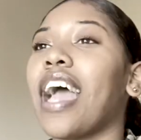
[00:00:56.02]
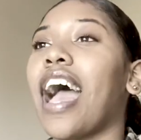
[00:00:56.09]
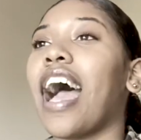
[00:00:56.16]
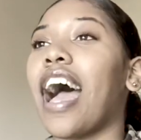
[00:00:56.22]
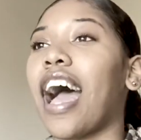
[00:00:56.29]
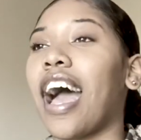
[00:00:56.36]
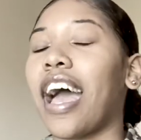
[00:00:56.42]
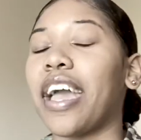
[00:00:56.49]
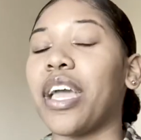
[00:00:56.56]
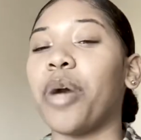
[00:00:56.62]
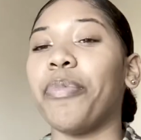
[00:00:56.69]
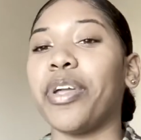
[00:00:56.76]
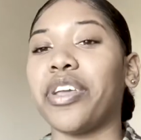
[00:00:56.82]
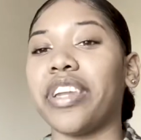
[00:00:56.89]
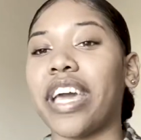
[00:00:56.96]
I am
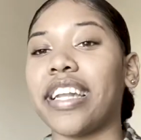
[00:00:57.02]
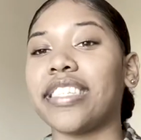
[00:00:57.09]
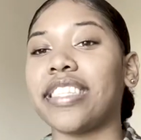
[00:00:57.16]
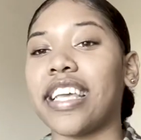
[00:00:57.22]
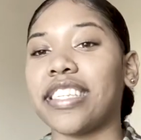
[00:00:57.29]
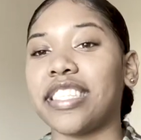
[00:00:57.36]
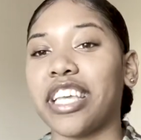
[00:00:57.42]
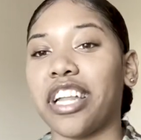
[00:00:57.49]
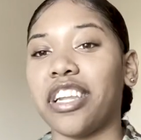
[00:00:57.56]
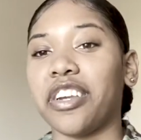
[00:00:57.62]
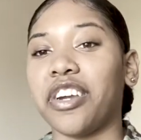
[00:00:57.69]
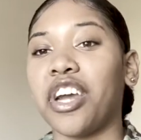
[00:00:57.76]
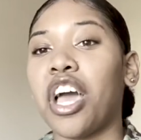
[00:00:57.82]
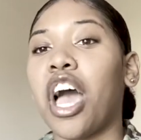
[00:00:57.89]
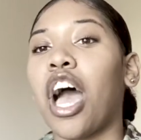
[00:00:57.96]
a United States sailor.
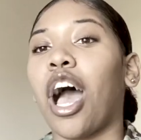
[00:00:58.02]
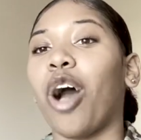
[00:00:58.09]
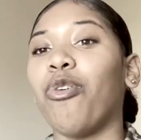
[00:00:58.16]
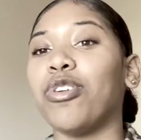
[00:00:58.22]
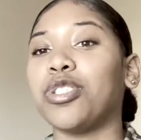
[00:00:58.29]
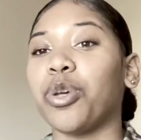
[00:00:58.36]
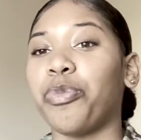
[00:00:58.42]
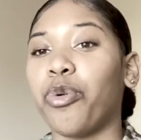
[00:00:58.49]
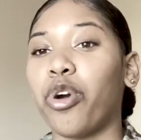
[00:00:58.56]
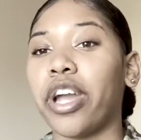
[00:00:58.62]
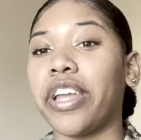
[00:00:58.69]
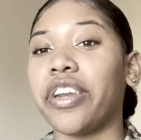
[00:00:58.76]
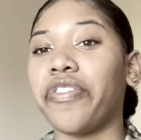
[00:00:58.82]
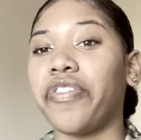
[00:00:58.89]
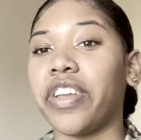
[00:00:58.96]
I will support
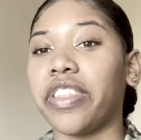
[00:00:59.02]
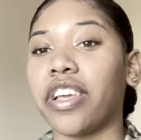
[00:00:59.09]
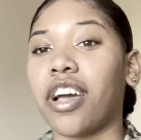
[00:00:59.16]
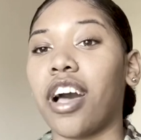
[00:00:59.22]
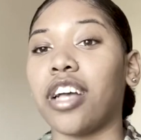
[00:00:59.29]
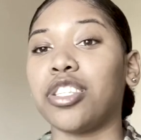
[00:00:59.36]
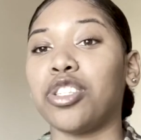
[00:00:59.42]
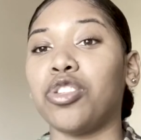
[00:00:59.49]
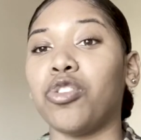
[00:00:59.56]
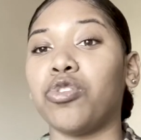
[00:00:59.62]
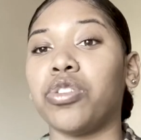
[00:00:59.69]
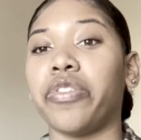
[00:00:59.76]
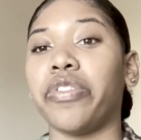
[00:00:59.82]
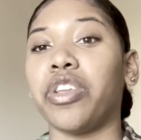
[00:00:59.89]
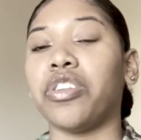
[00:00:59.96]
and defend the
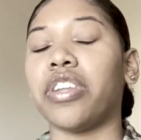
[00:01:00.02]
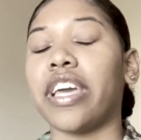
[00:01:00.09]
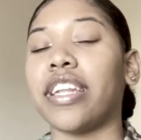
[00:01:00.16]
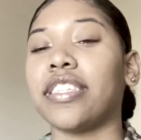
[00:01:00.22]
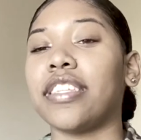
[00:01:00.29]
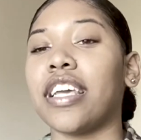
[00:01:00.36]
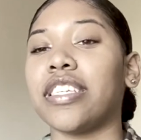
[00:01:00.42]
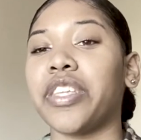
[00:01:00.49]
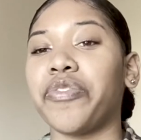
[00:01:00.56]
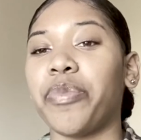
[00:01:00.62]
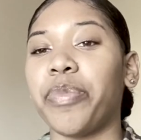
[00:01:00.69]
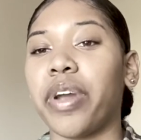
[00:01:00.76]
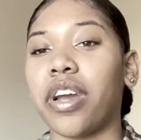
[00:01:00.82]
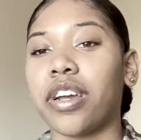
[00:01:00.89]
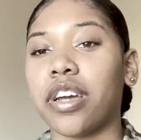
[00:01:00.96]
Constitution of the United States of
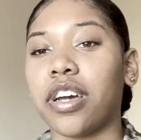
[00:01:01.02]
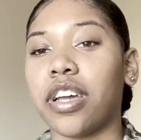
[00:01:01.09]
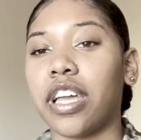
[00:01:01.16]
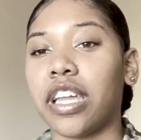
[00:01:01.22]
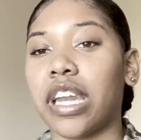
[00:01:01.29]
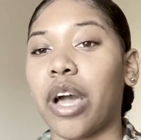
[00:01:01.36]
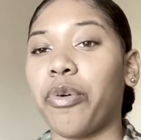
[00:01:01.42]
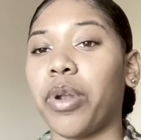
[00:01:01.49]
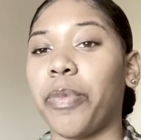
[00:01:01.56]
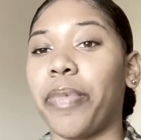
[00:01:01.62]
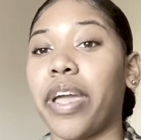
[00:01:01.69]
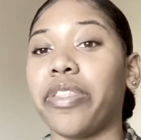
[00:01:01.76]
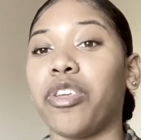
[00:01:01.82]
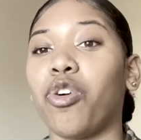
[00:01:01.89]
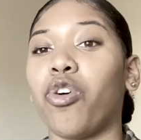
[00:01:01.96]
America, and I will
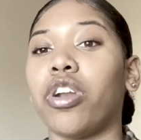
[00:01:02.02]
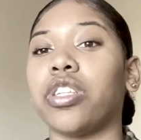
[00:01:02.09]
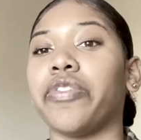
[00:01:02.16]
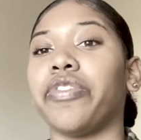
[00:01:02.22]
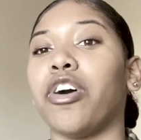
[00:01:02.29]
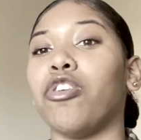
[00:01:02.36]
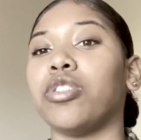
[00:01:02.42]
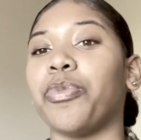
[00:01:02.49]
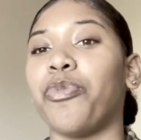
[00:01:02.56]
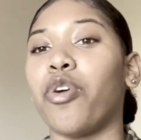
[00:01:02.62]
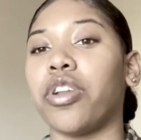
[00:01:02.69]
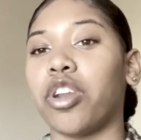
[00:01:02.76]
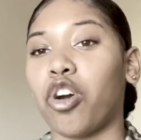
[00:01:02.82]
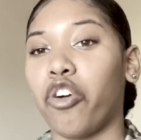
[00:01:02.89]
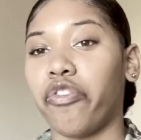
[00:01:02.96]
obey the orders of those
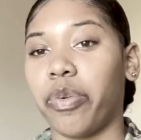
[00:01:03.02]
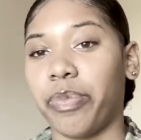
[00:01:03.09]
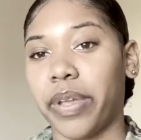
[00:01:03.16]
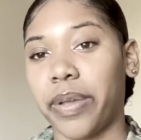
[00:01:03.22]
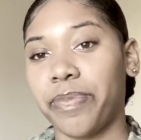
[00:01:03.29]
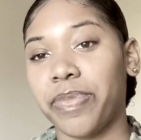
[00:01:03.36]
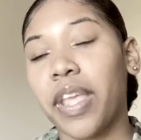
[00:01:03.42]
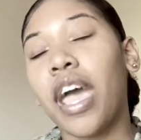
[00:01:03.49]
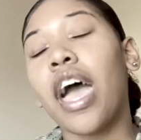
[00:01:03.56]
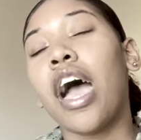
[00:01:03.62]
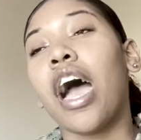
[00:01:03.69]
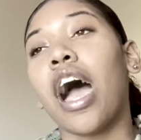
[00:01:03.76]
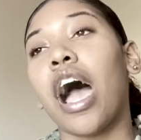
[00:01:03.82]
appointed over me. I